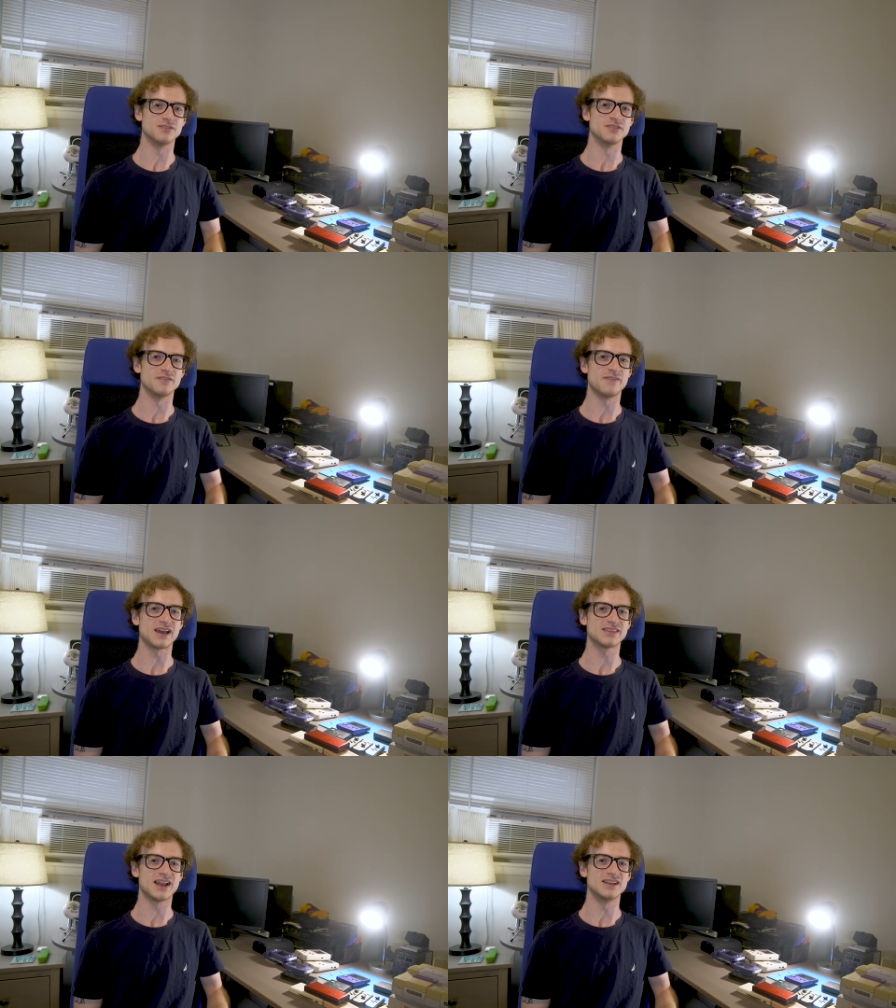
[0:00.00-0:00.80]
the
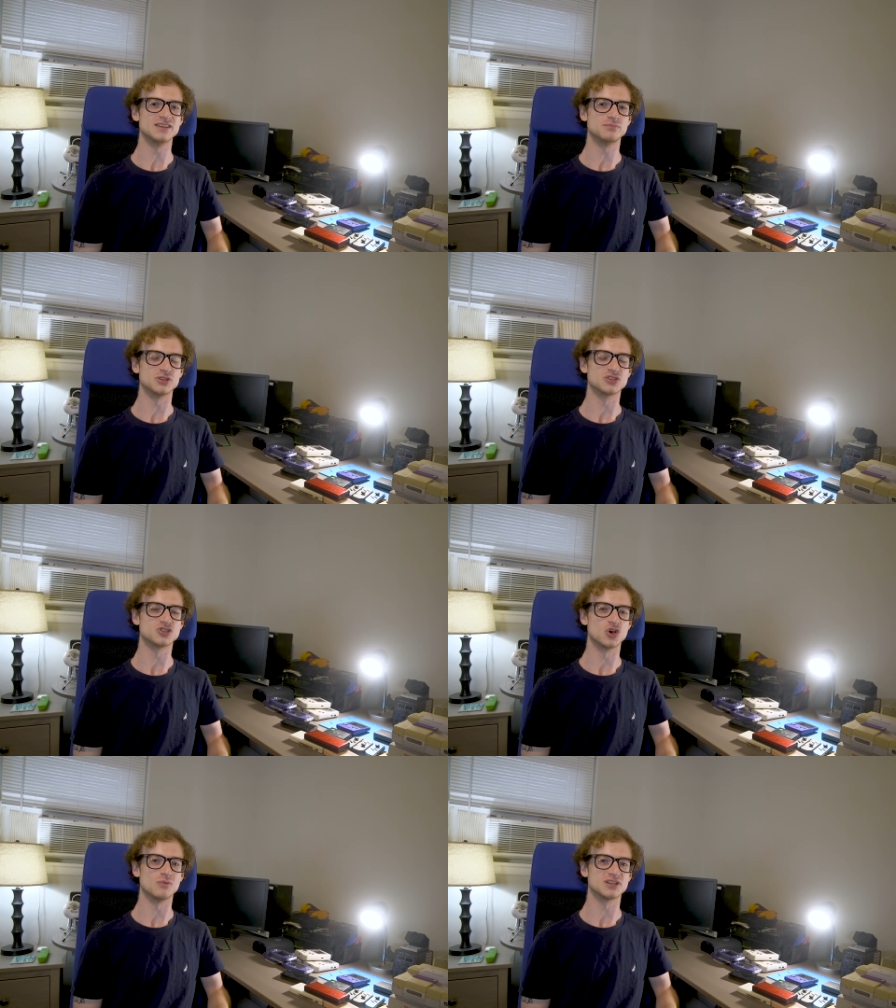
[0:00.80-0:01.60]
fact that I did put
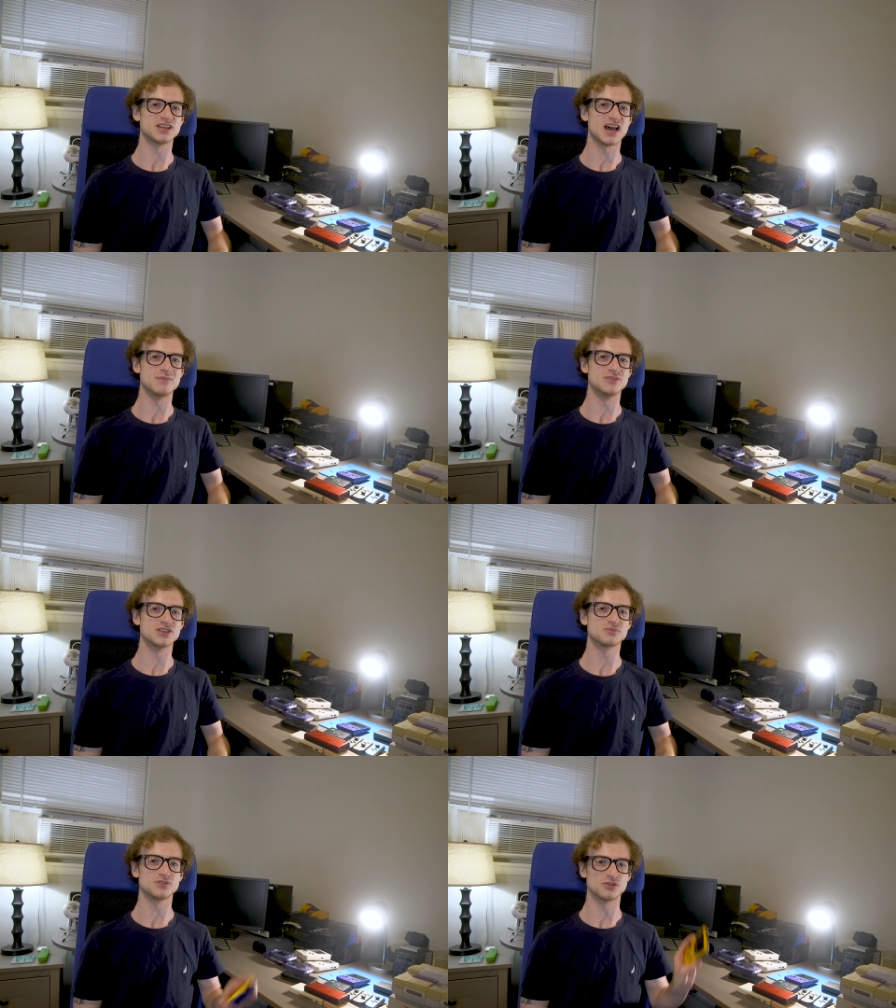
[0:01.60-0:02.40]
so much time, and
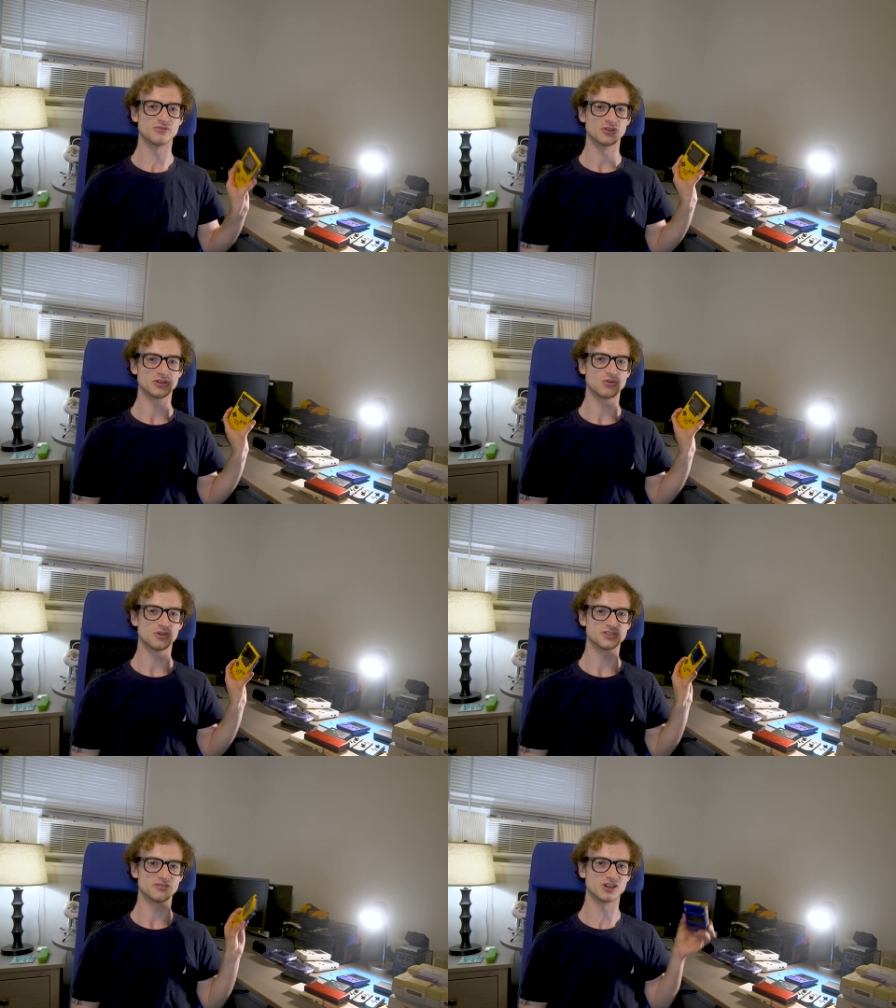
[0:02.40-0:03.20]
this was over the
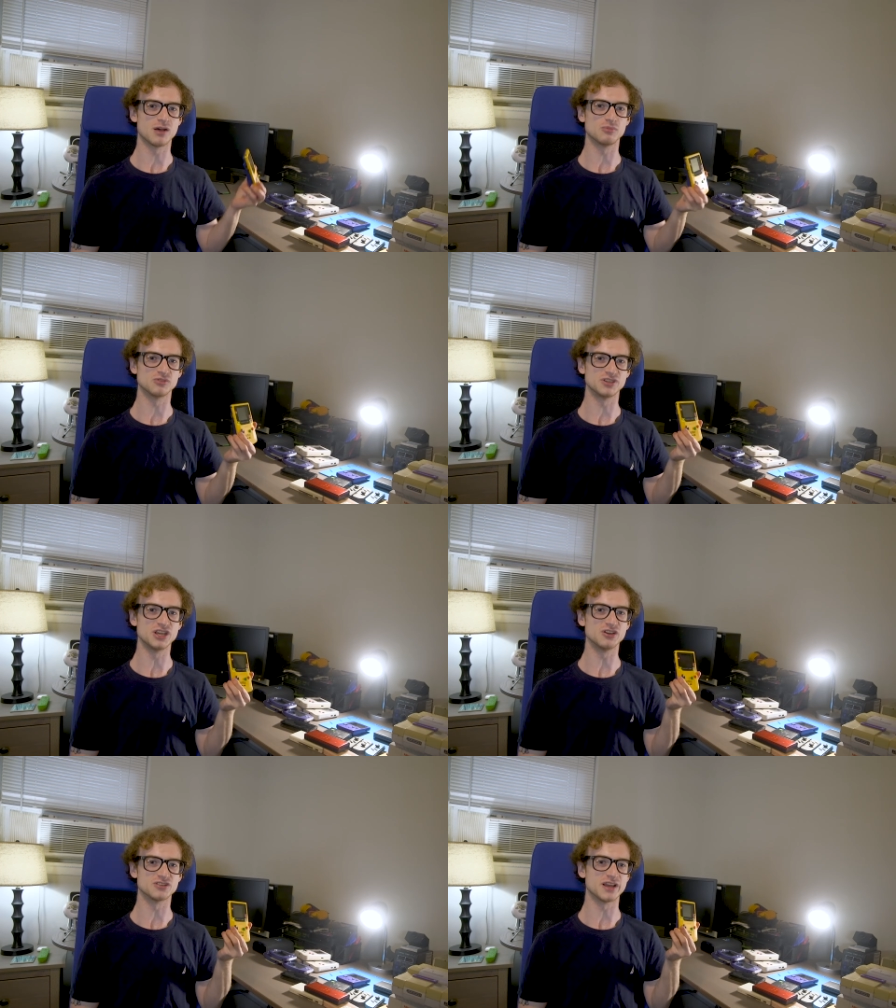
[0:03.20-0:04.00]
course of a couple of
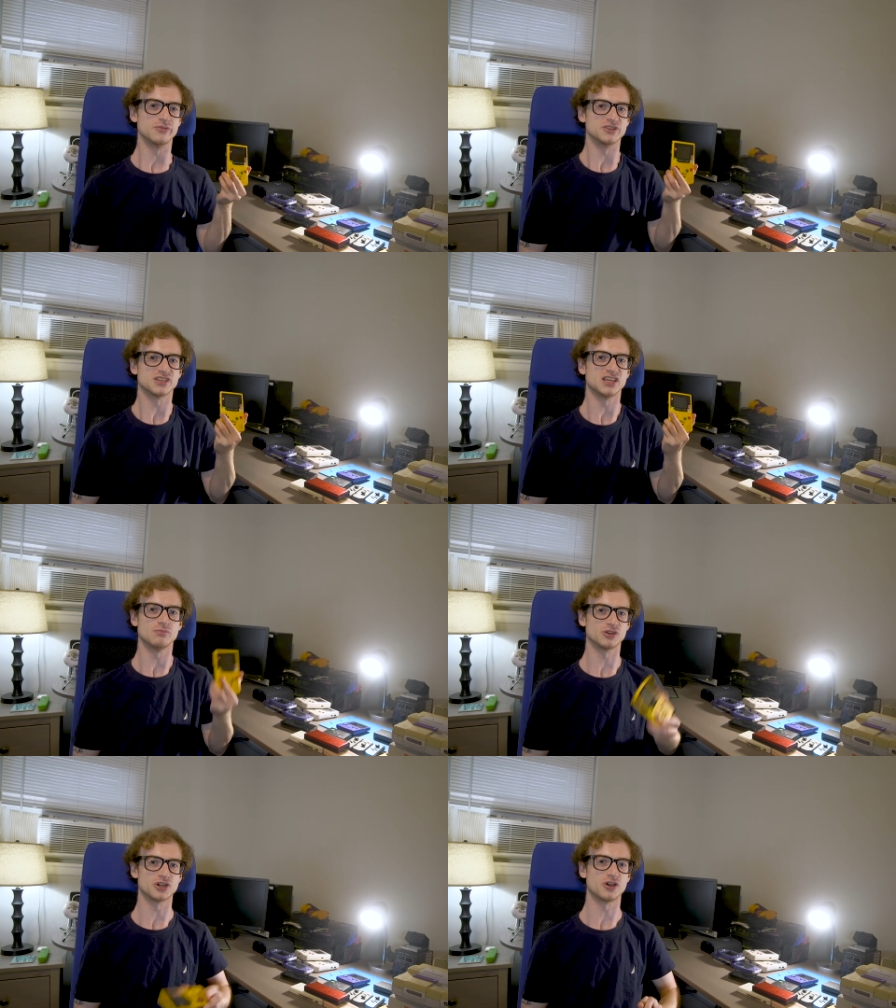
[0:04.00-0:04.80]
years, I would just keep
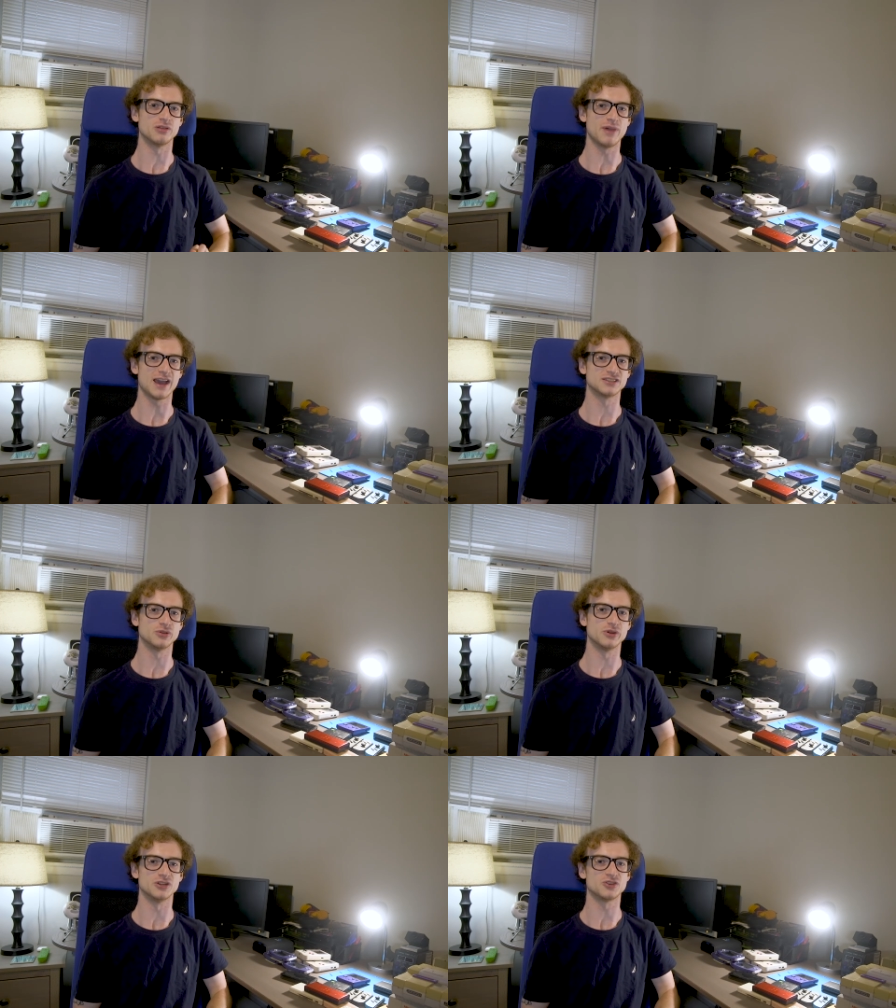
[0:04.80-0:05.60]
returning back
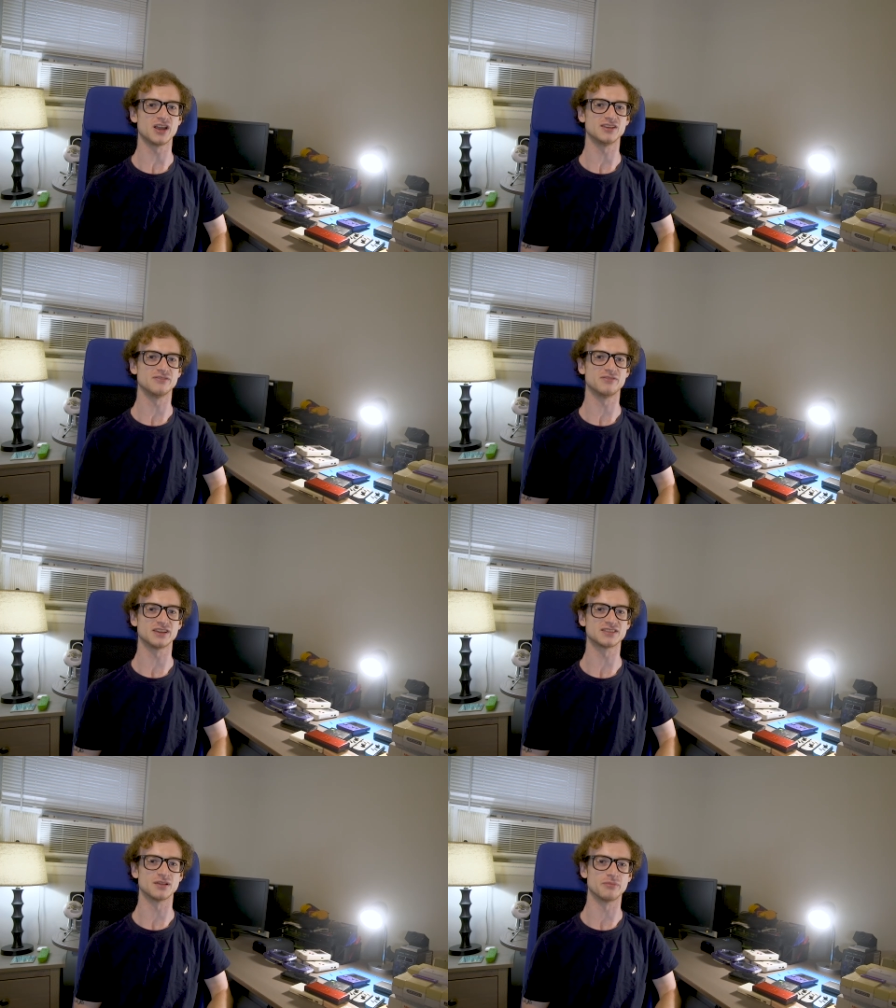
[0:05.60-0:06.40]
to it and trying to
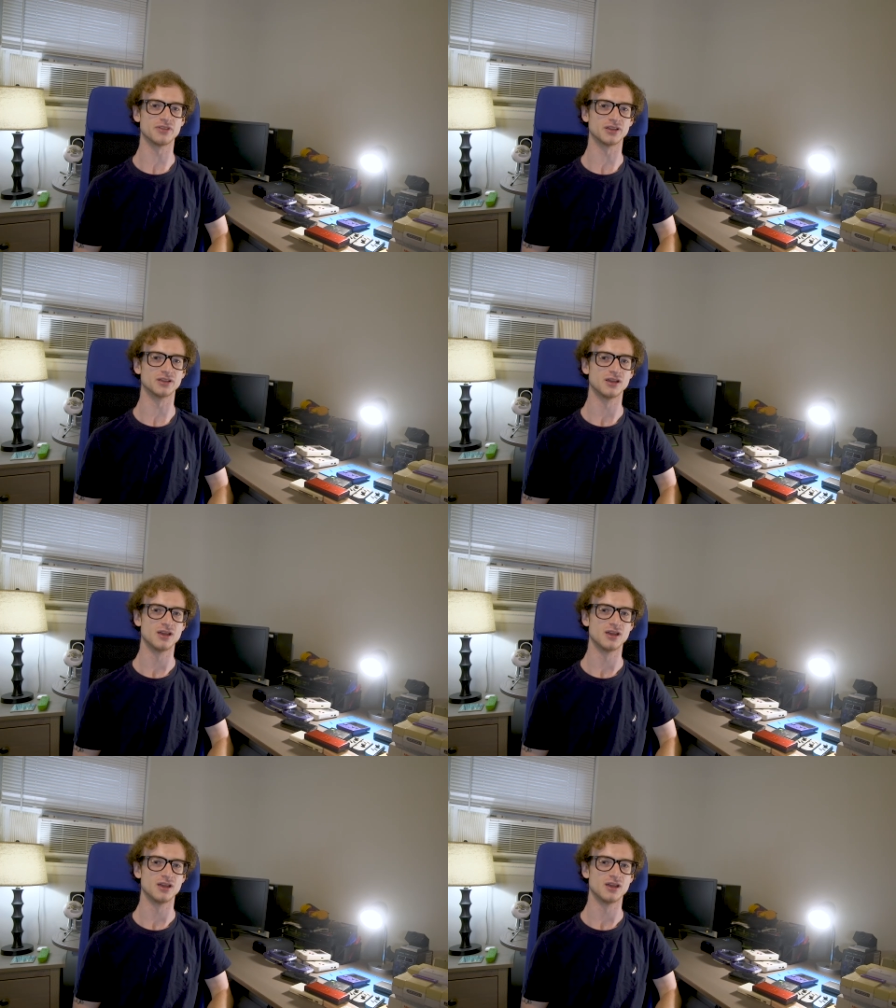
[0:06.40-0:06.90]
fix something.